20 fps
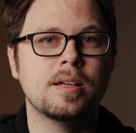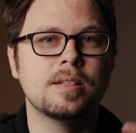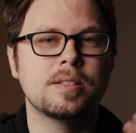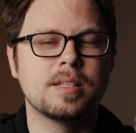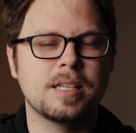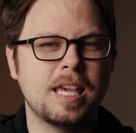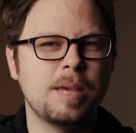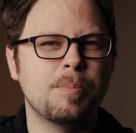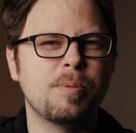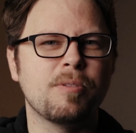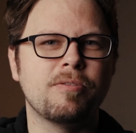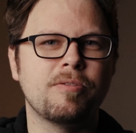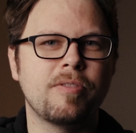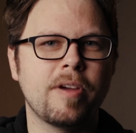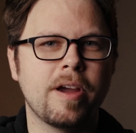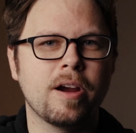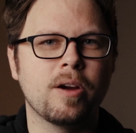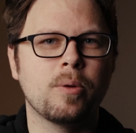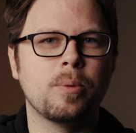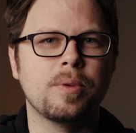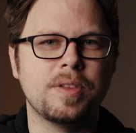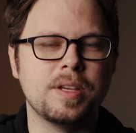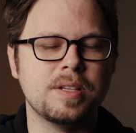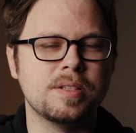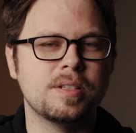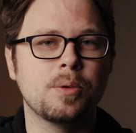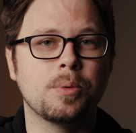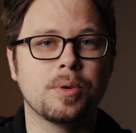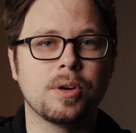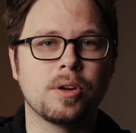to keep it fair with the
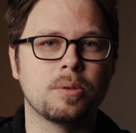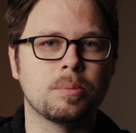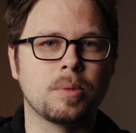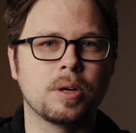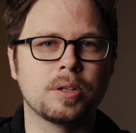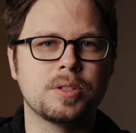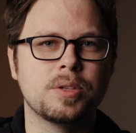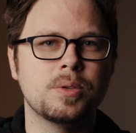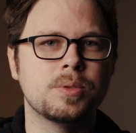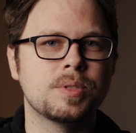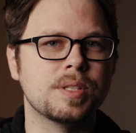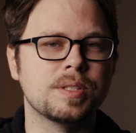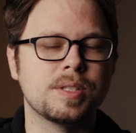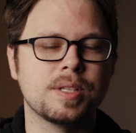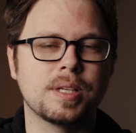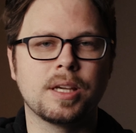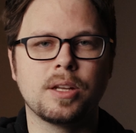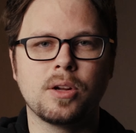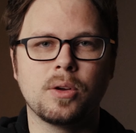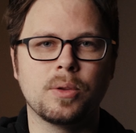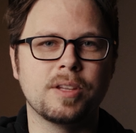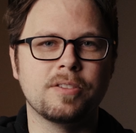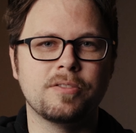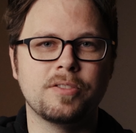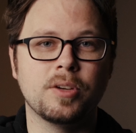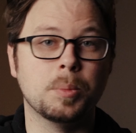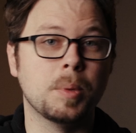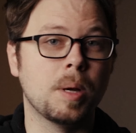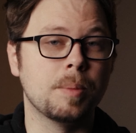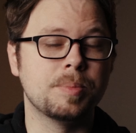C100 Mark II, since it can only
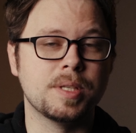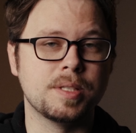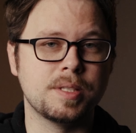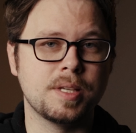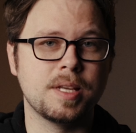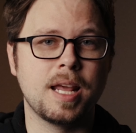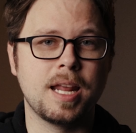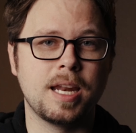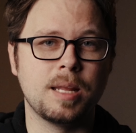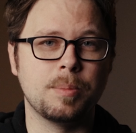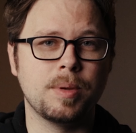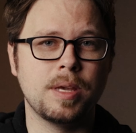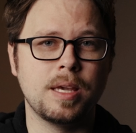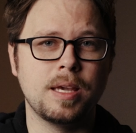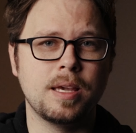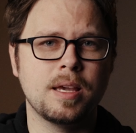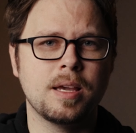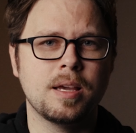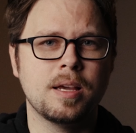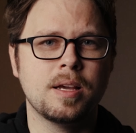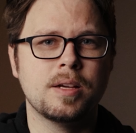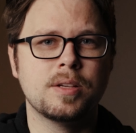film up to 1080p.